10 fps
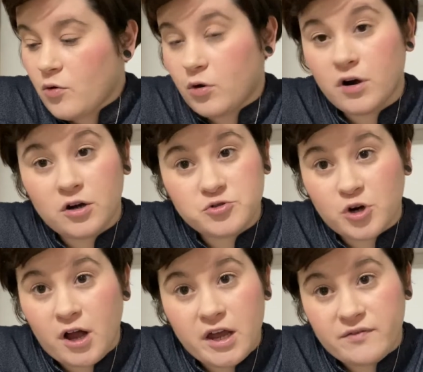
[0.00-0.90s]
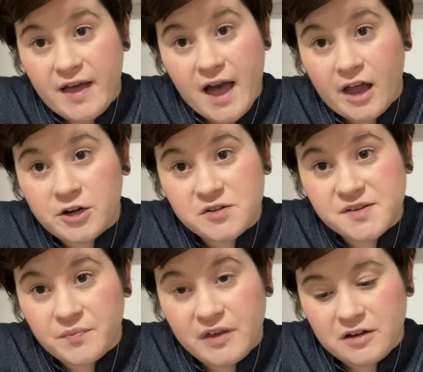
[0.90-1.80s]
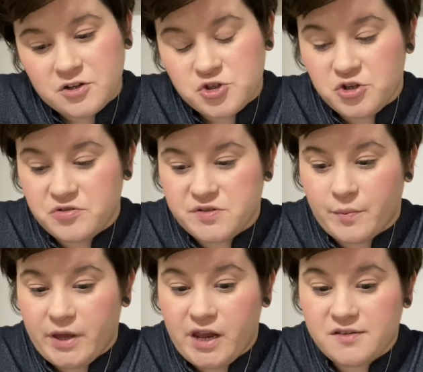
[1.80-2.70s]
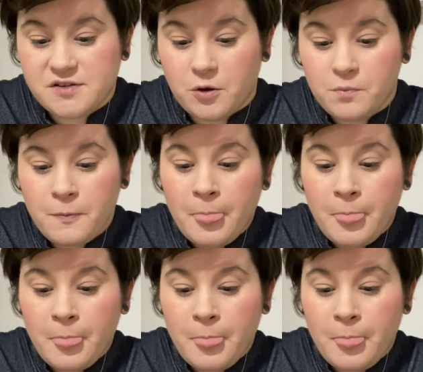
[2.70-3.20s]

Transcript: or I'll draw out of a hat or something to choose somebody. So